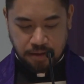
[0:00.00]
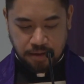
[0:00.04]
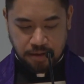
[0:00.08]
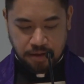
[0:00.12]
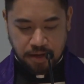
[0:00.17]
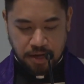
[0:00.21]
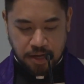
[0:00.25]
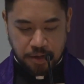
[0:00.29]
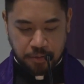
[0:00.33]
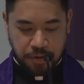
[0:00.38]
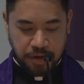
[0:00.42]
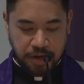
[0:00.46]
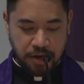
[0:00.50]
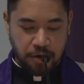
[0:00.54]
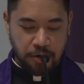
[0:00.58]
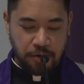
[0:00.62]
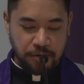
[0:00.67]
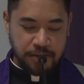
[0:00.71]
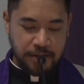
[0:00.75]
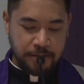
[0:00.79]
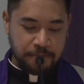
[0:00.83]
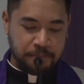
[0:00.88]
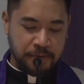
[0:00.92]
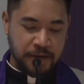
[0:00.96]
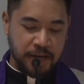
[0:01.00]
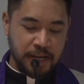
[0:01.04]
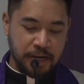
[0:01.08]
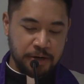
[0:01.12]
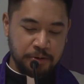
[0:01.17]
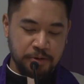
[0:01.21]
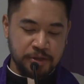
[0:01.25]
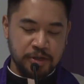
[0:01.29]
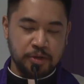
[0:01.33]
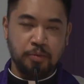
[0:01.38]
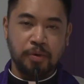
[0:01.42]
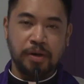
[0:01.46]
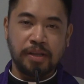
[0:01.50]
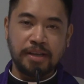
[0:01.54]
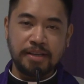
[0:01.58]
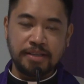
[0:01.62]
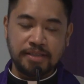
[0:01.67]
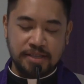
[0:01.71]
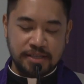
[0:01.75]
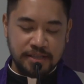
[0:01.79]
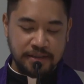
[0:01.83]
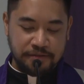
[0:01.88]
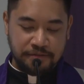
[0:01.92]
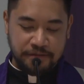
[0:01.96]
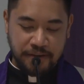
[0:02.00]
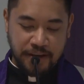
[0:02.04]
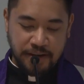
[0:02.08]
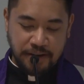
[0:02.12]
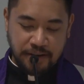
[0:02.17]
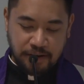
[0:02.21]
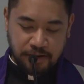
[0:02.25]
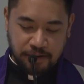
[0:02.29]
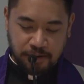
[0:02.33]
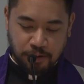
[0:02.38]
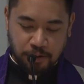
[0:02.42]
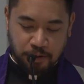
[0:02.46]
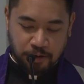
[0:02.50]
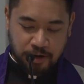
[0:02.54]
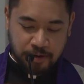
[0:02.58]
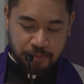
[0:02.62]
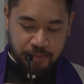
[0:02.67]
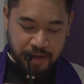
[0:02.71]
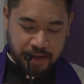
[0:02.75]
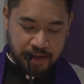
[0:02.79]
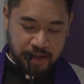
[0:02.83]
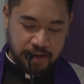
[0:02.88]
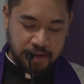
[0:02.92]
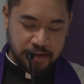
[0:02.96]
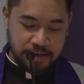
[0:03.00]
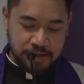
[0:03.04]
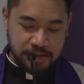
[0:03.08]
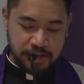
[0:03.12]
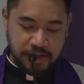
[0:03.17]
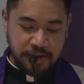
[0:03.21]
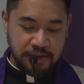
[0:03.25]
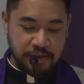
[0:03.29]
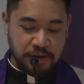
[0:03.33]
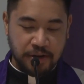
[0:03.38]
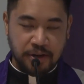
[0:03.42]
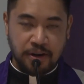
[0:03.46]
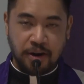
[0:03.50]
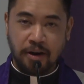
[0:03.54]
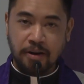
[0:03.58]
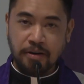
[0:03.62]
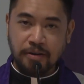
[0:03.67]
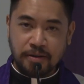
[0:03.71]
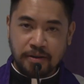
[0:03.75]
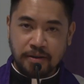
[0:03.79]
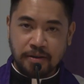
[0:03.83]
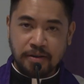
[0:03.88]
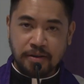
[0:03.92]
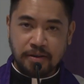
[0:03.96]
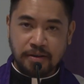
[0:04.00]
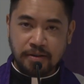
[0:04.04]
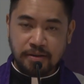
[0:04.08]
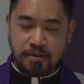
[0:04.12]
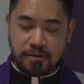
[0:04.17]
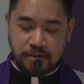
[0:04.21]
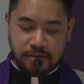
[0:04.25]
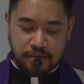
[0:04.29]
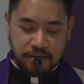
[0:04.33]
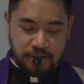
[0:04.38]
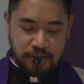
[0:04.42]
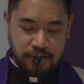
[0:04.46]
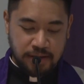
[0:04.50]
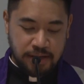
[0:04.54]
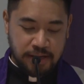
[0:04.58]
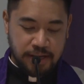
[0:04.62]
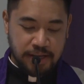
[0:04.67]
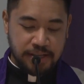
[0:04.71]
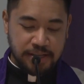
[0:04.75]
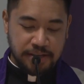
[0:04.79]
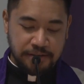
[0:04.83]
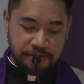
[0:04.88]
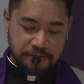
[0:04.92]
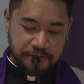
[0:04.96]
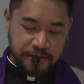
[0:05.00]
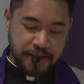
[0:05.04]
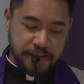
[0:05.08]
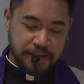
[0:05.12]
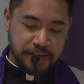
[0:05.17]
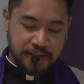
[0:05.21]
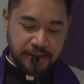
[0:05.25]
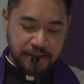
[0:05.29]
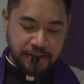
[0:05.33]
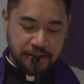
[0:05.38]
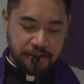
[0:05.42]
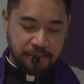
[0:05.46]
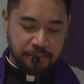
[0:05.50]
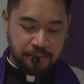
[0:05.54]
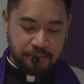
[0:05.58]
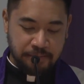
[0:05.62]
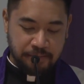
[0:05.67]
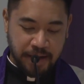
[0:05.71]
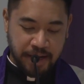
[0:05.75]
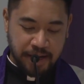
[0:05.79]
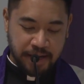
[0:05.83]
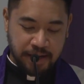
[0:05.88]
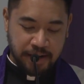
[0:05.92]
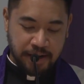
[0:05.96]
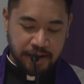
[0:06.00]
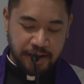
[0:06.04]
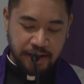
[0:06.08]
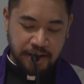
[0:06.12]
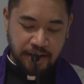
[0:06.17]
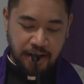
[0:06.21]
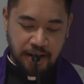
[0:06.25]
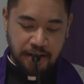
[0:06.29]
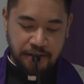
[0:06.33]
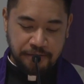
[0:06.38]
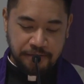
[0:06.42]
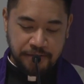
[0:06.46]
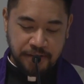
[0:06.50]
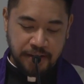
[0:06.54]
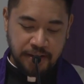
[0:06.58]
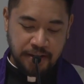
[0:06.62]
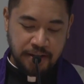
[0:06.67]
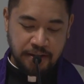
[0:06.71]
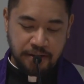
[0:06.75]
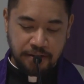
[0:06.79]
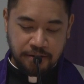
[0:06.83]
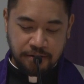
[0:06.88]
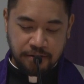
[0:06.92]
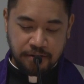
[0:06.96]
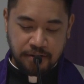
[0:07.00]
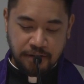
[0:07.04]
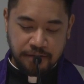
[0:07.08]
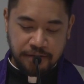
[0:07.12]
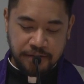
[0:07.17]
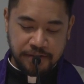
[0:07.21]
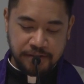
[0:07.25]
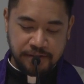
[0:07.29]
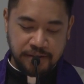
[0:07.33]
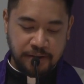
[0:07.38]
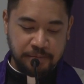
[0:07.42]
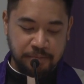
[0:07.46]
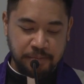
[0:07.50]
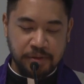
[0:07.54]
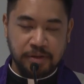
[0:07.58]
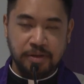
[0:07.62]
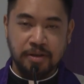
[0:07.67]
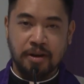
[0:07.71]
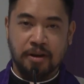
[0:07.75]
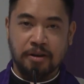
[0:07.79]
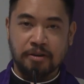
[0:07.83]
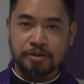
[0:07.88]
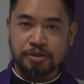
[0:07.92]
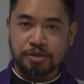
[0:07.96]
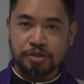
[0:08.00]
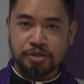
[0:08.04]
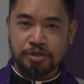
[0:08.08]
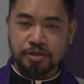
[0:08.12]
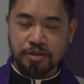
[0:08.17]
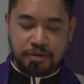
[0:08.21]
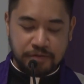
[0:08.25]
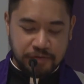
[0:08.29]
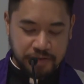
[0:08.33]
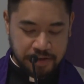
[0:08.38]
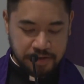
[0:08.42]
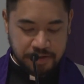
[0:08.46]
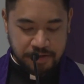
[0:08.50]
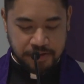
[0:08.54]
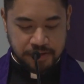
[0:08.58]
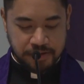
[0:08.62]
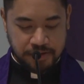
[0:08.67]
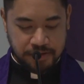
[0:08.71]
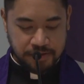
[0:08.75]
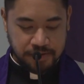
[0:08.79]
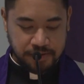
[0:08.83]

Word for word: And we know that Peter was willing to defend our Lord because in the garden, he defended him by cutting off the ear of the temple guard's servant.